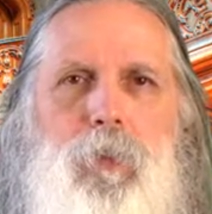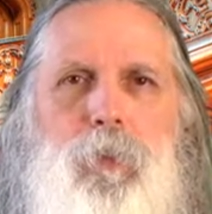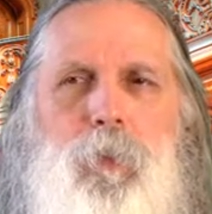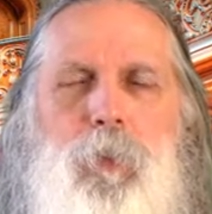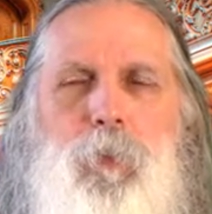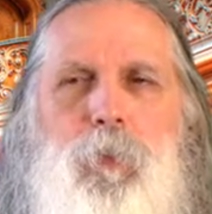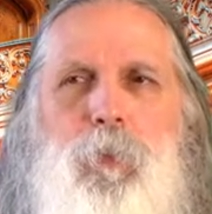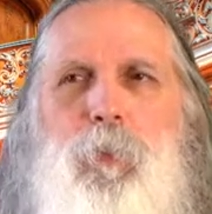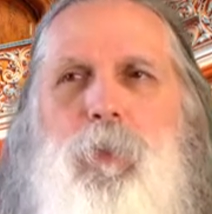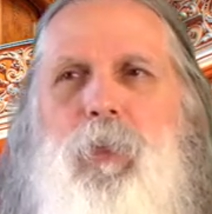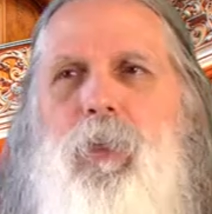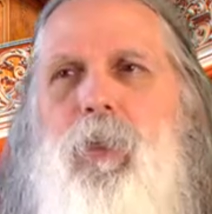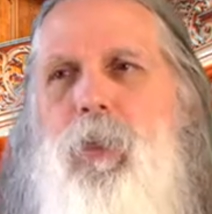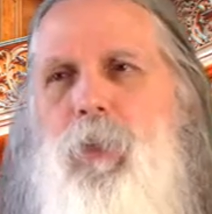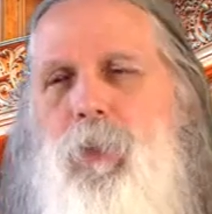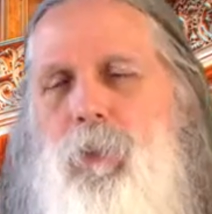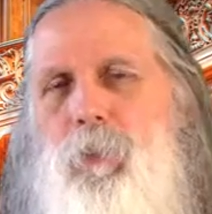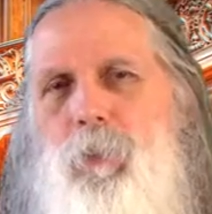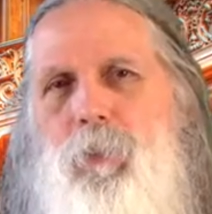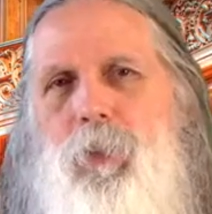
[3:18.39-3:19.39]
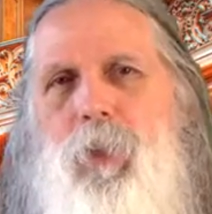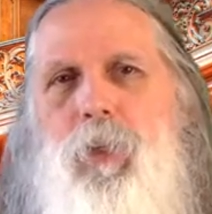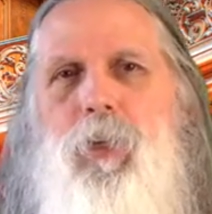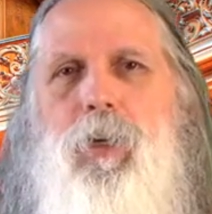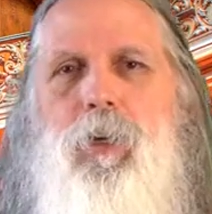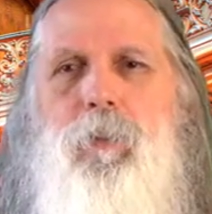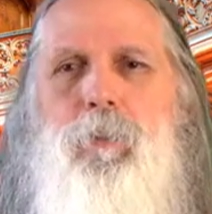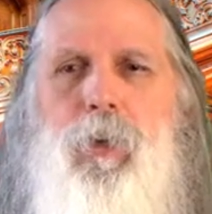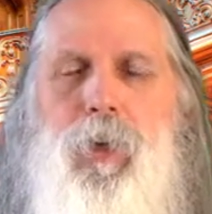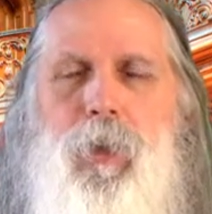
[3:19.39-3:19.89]
where we become a
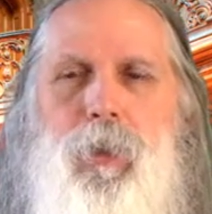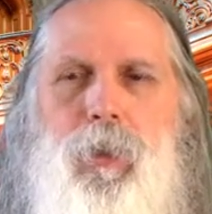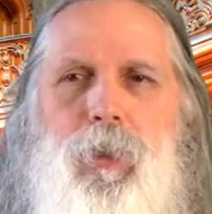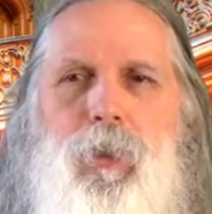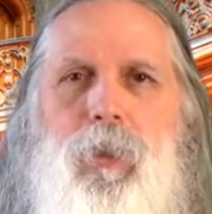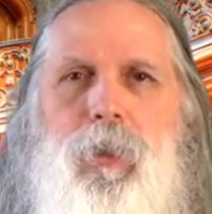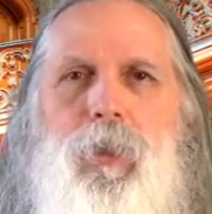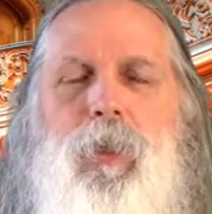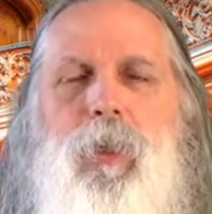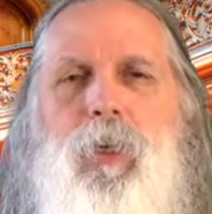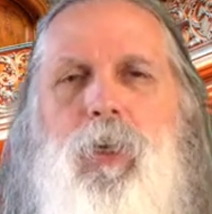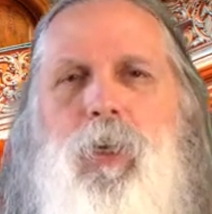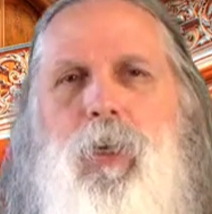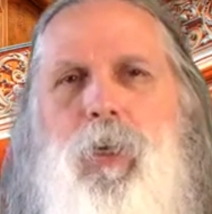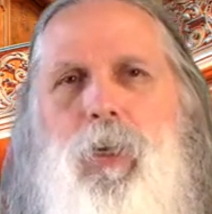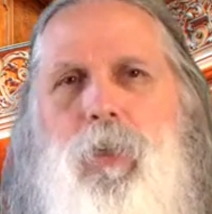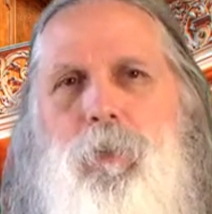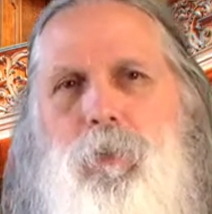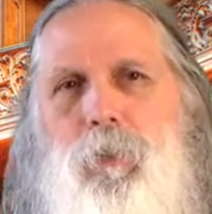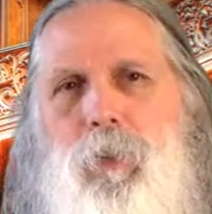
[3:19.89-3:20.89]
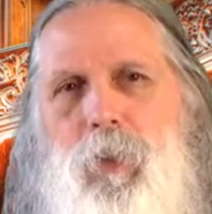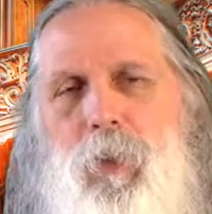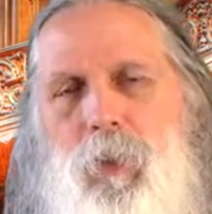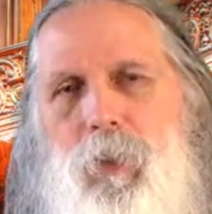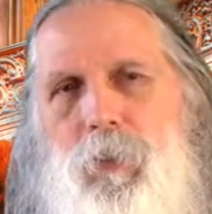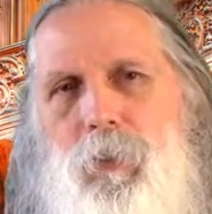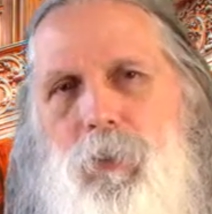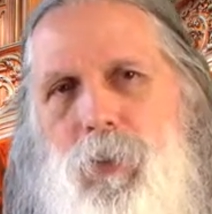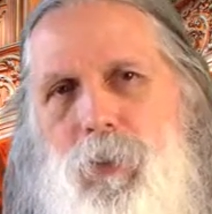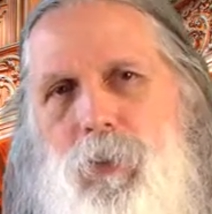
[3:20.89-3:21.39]
harmonic and,
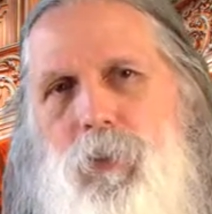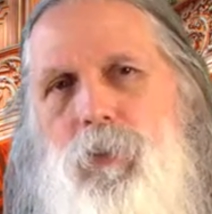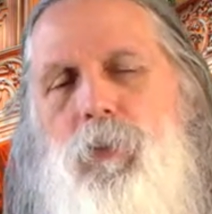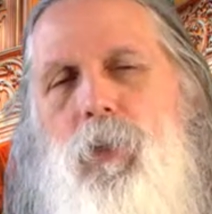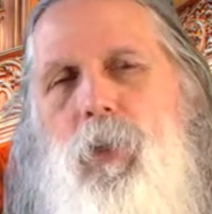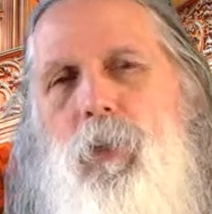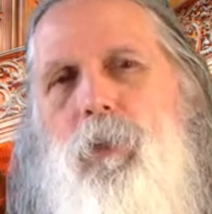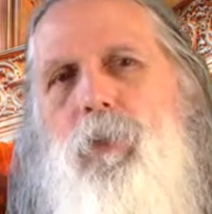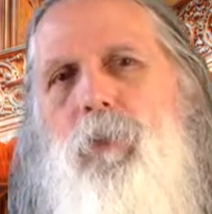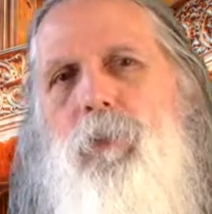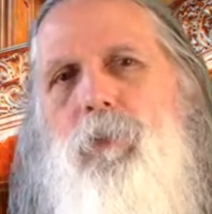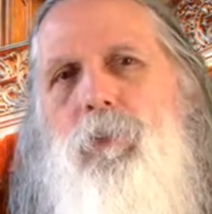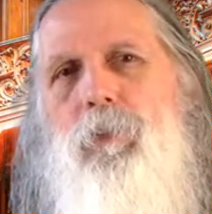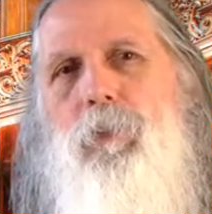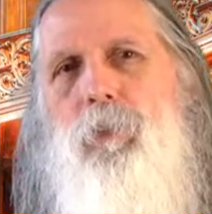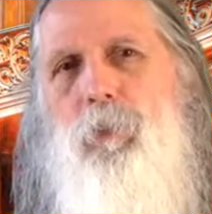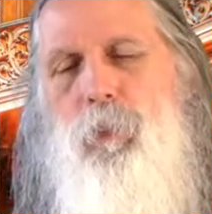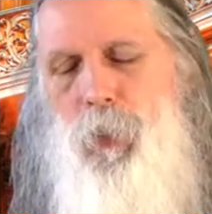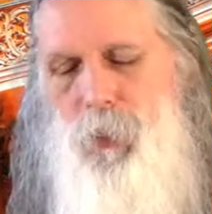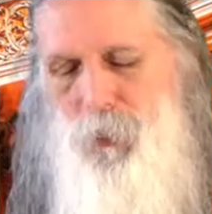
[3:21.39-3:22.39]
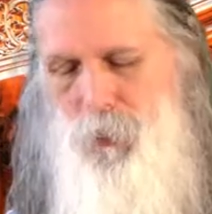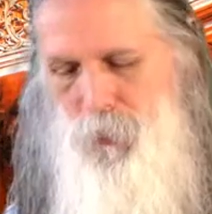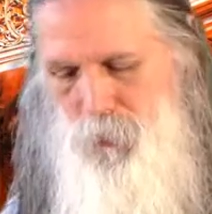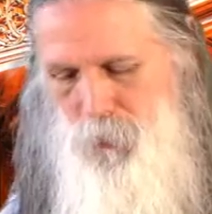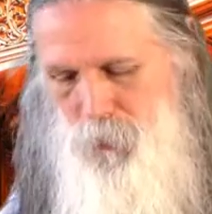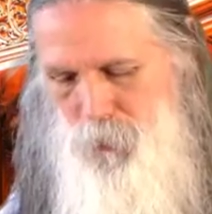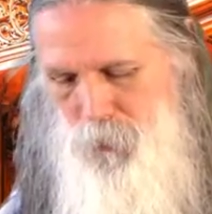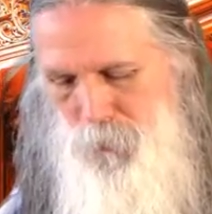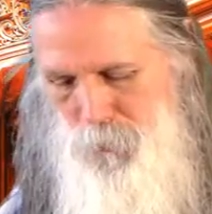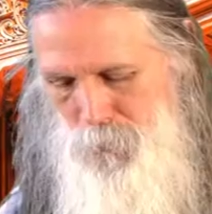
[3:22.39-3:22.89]
and constructive
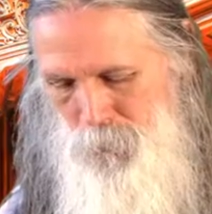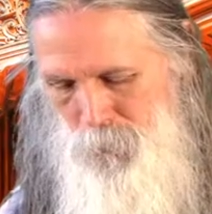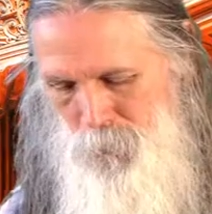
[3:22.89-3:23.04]
presence.